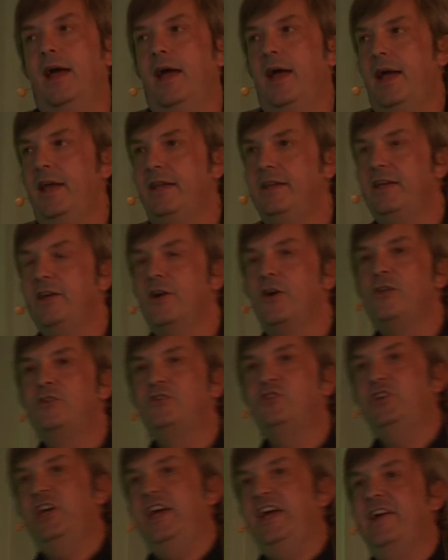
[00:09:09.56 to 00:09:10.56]
and they all
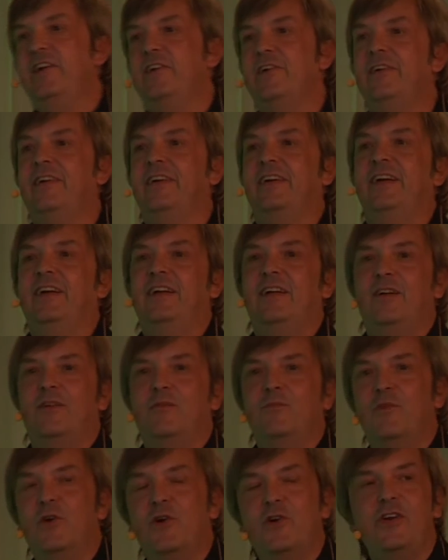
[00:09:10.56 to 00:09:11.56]
share
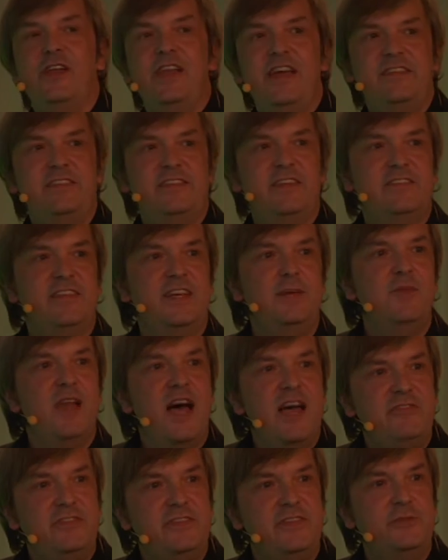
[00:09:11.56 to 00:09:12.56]
more or less the same
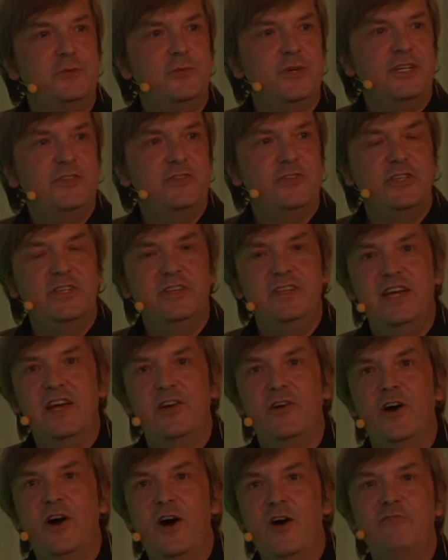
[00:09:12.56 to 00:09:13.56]
life situation.
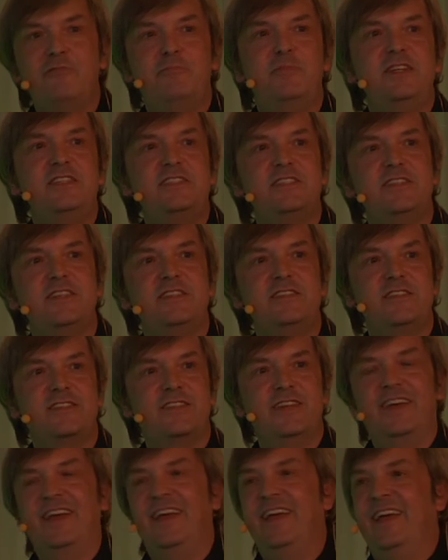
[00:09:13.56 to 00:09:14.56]
They're off
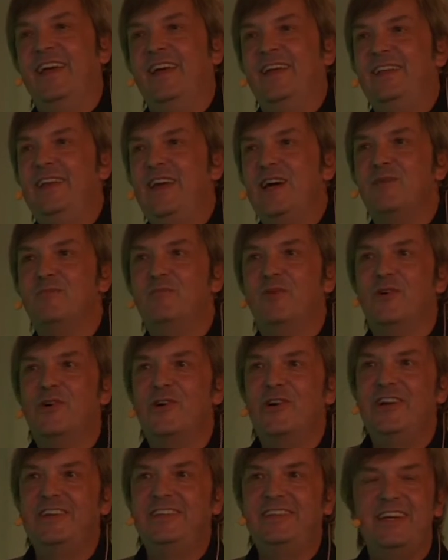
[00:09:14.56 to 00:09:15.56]
business, they are
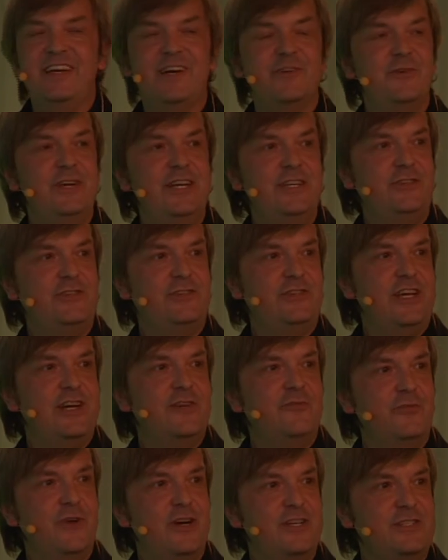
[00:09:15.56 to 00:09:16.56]
bored, they are rich, they are
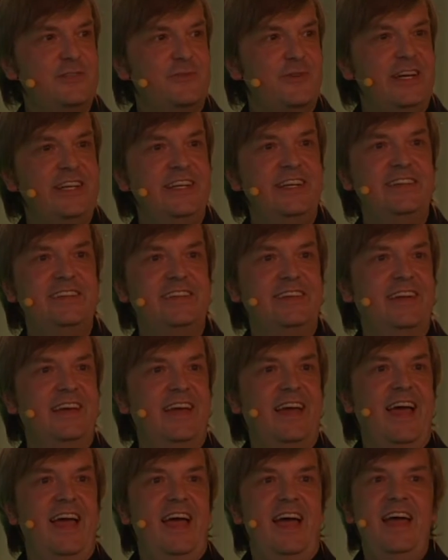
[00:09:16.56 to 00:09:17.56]
frustrated,
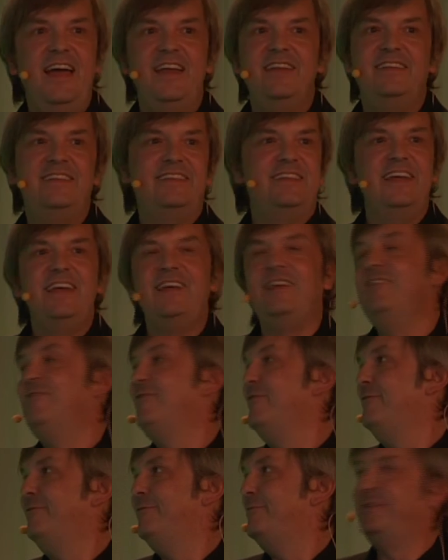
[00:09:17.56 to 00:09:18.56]
and they
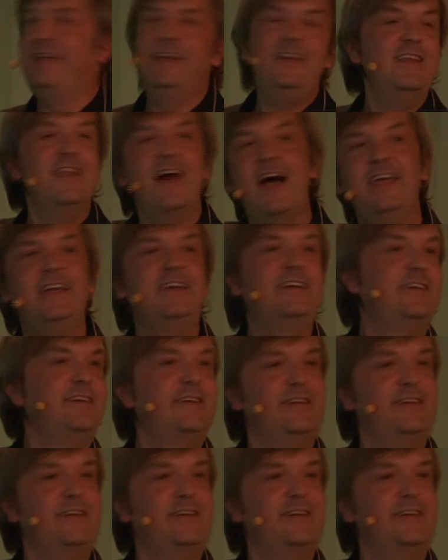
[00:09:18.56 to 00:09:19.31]
like